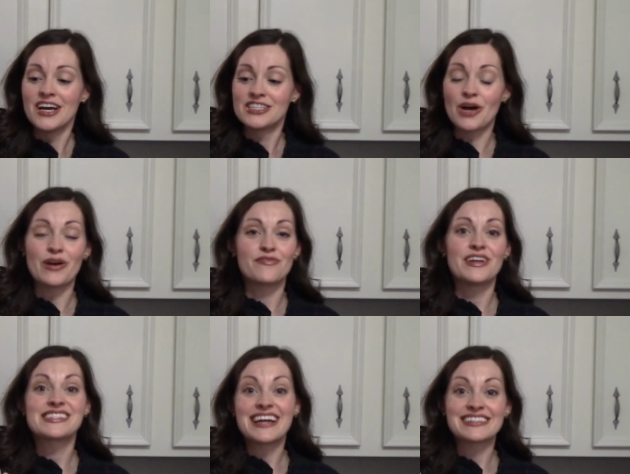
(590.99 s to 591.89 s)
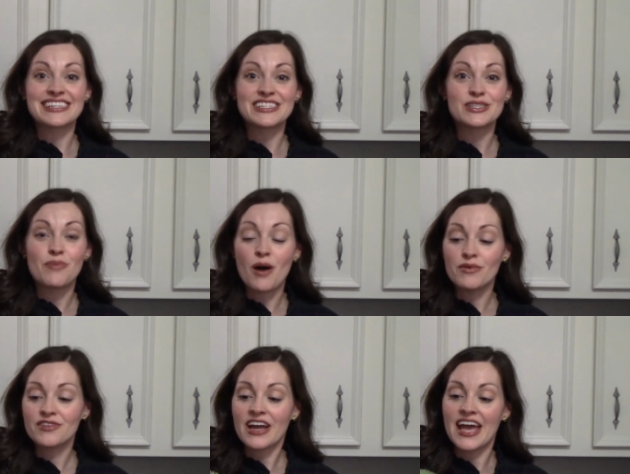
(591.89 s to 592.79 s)
So it fits nicely into the palm of
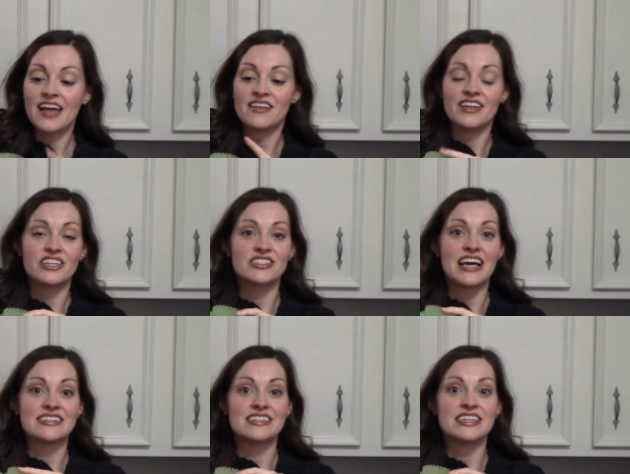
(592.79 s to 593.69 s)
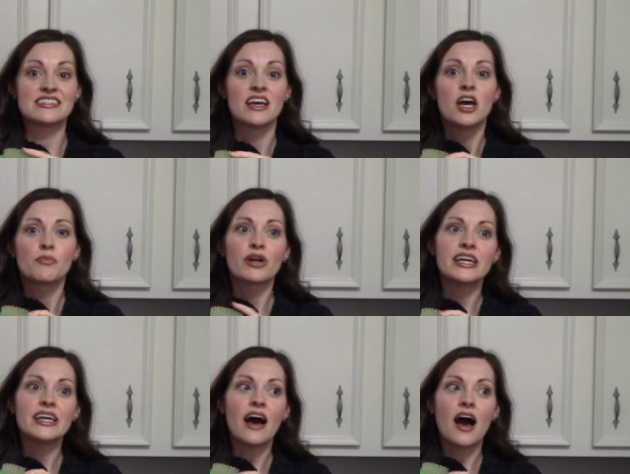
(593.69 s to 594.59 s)
your hand, and then it just has these pretty